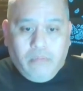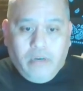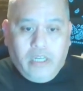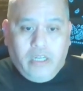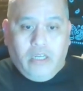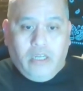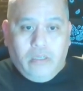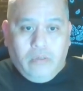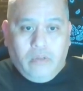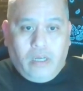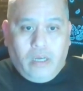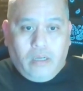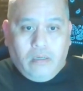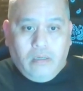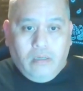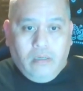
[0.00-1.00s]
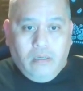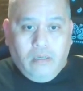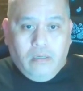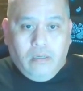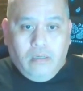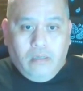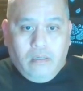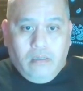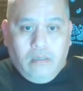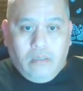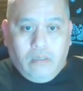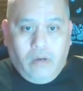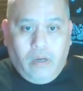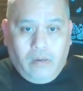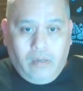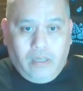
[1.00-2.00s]
but they didn't do that.
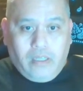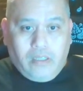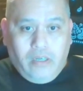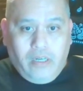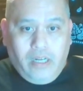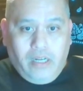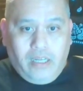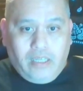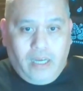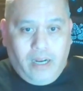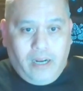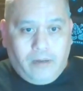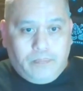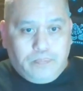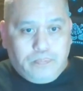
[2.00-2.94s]
So that's good that I saw that.